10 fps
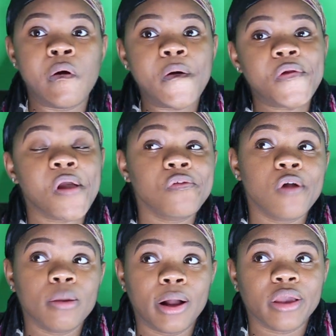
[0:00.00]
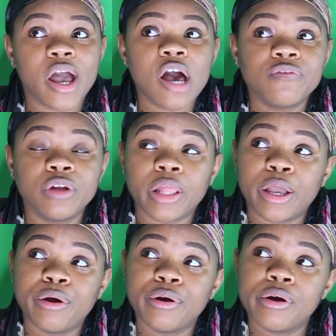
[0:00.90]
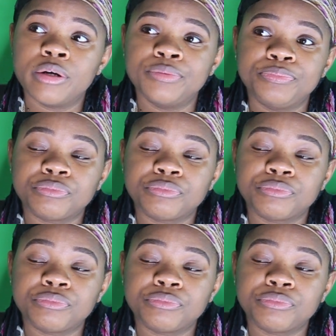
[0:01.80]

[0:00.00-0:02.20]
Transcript: And I thought about it after, like, girl,